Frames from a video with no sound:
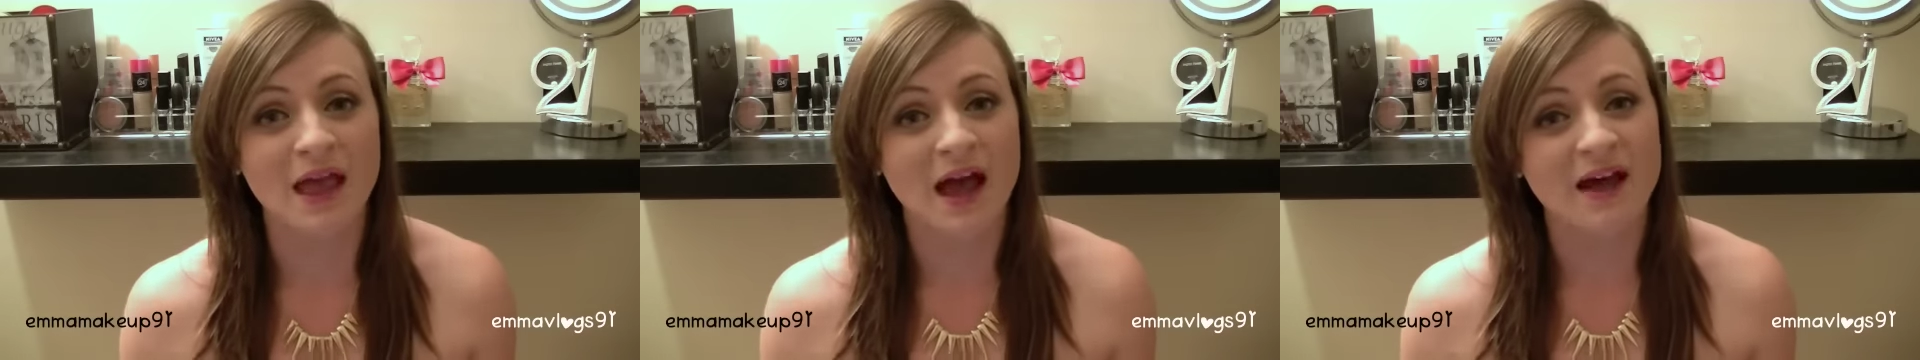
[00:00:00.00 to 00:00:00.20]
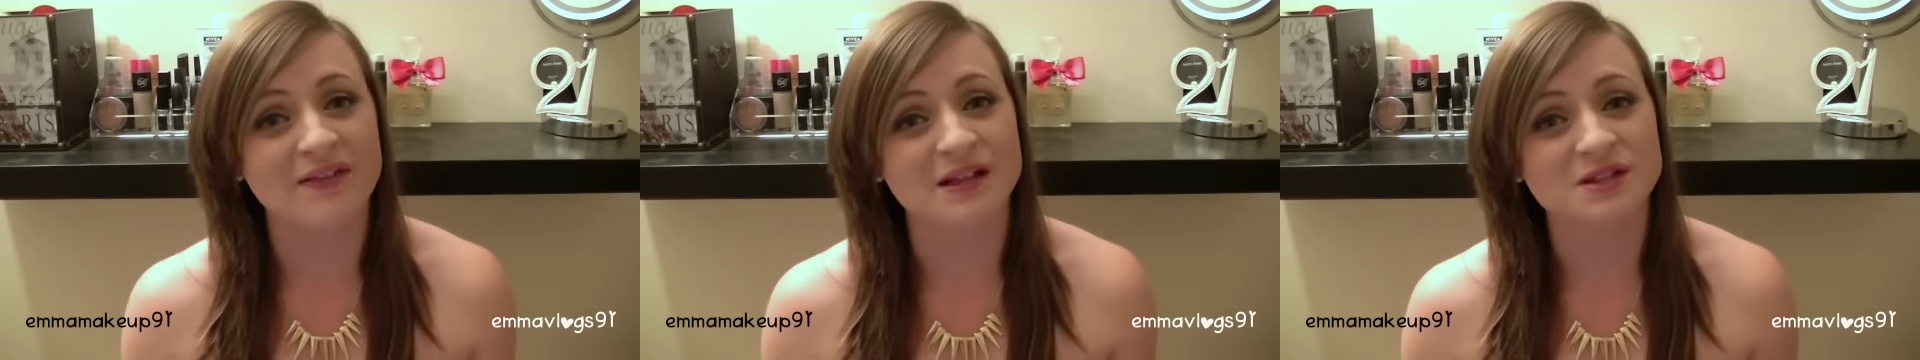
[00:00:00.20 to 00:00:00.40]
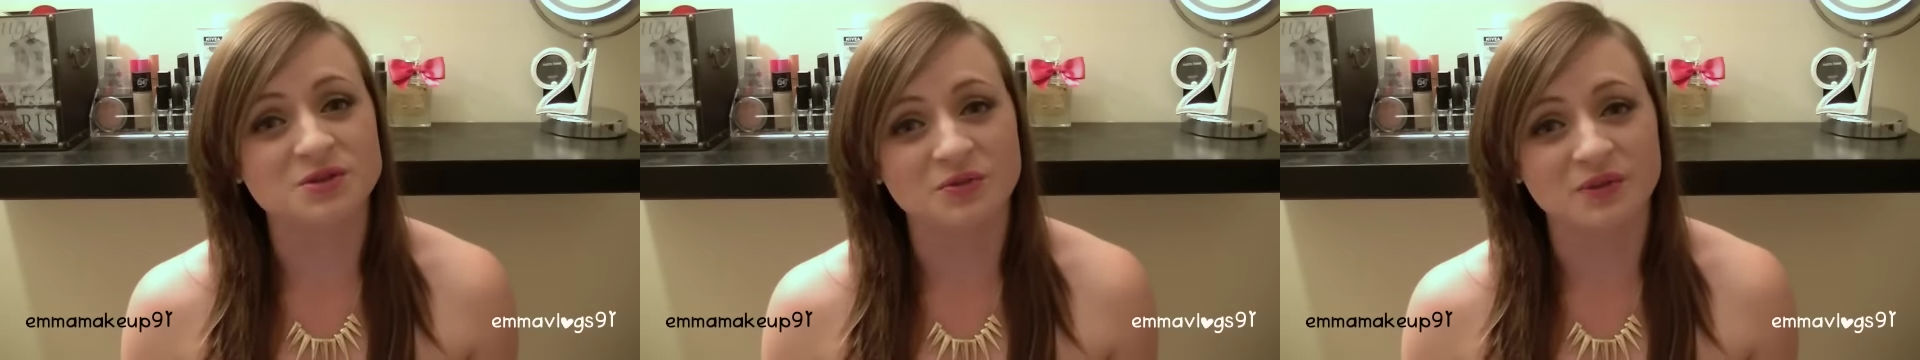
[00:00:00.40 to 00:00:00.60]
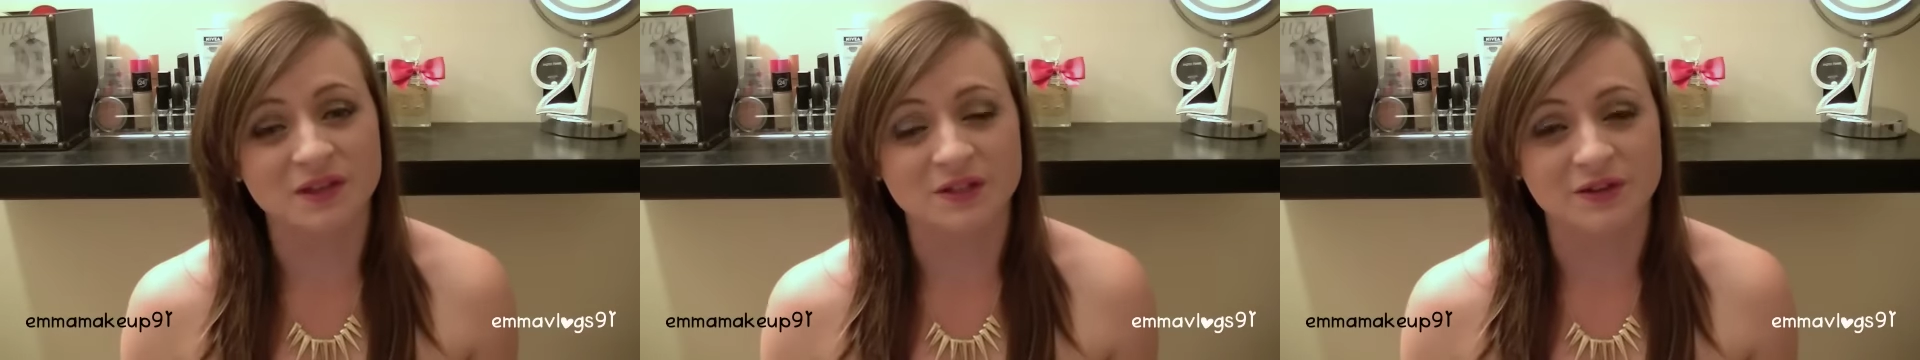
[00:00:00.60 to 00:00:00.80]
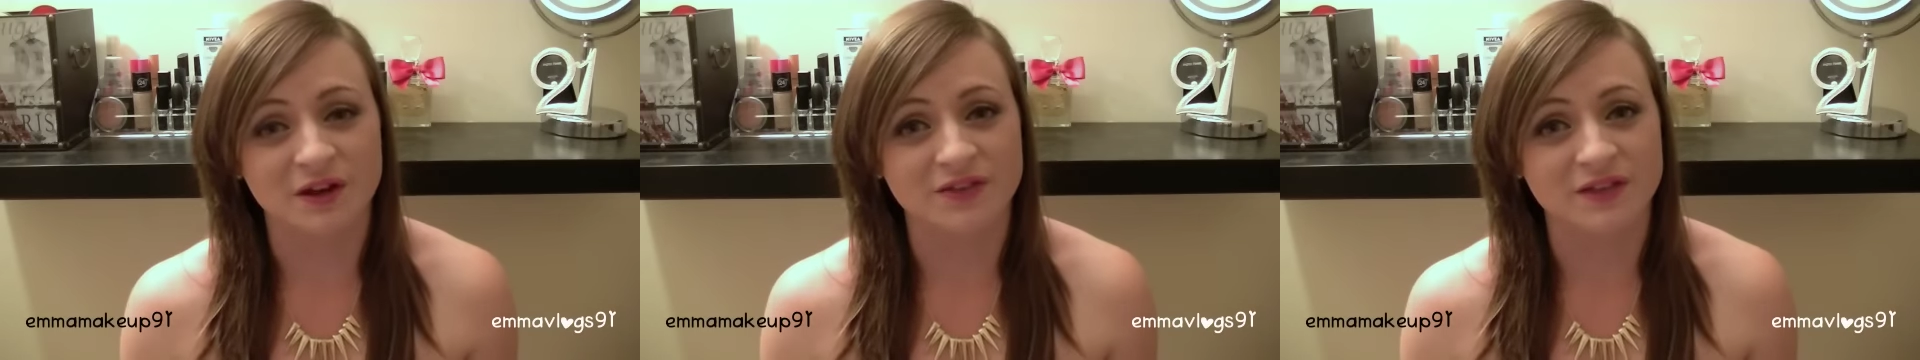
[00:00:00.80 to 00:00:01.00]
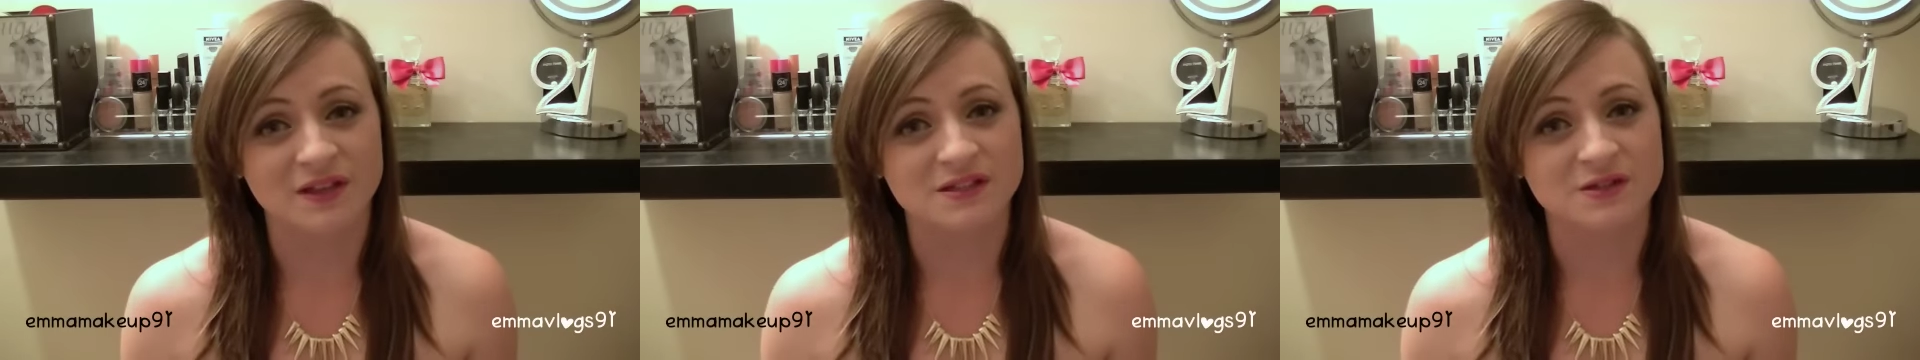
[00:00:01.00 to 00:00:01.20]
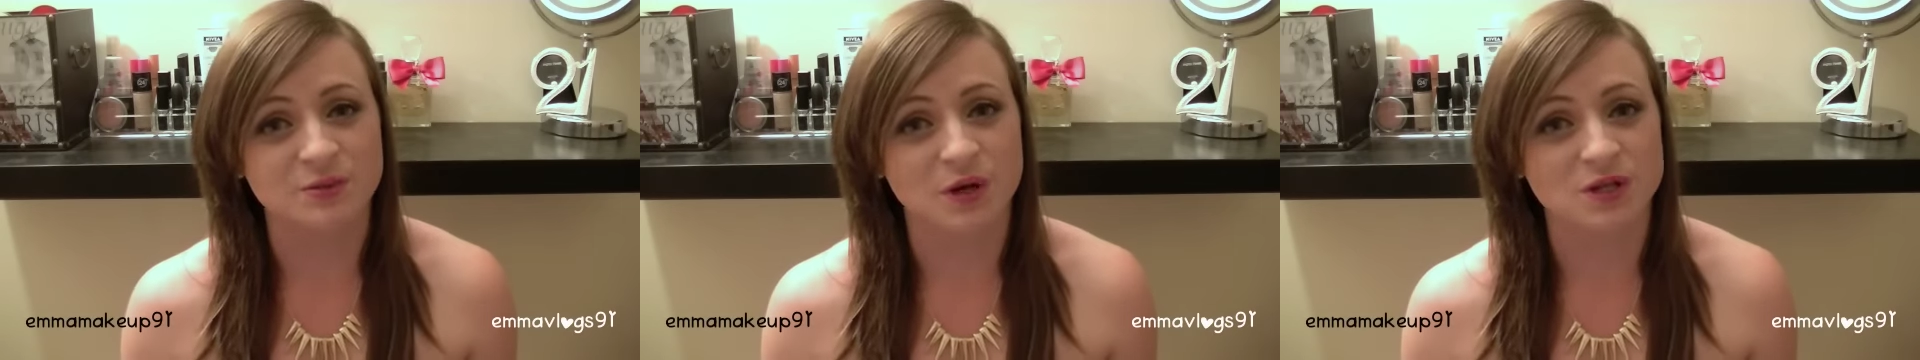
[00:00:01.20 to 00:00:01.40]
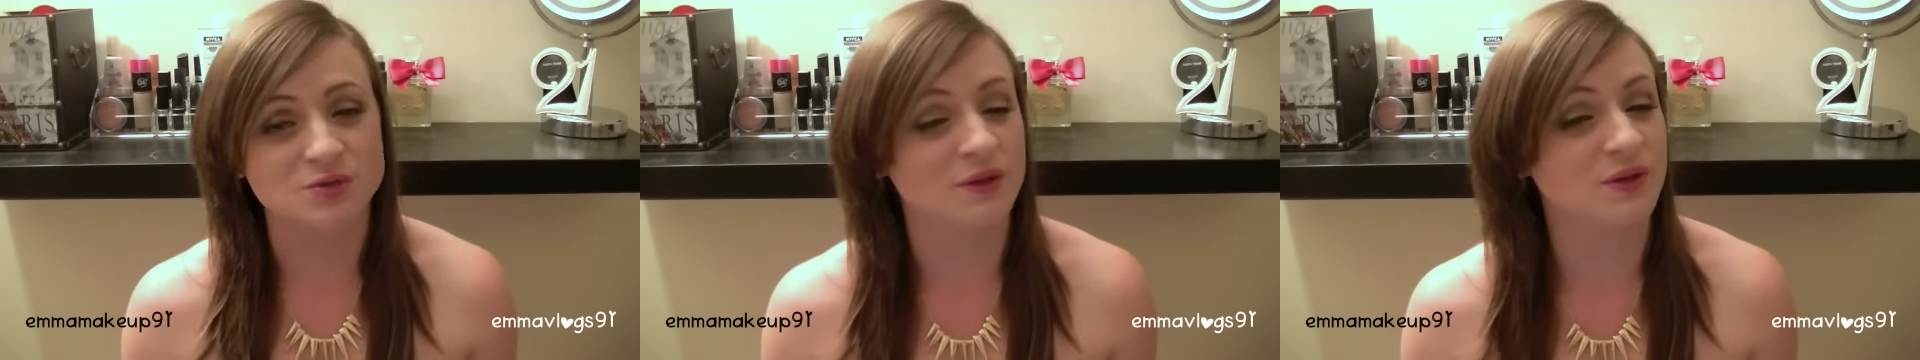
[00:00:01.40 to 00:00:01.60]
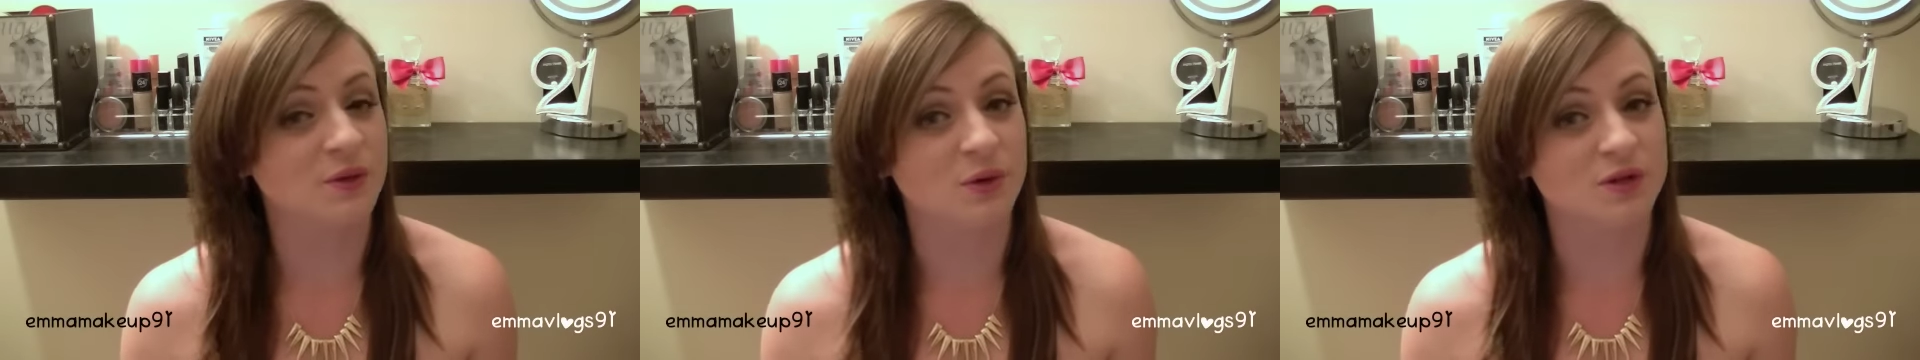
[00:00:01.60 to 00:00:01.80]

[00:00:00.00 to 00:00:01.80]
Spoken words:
and that's a really great thing to watch when you're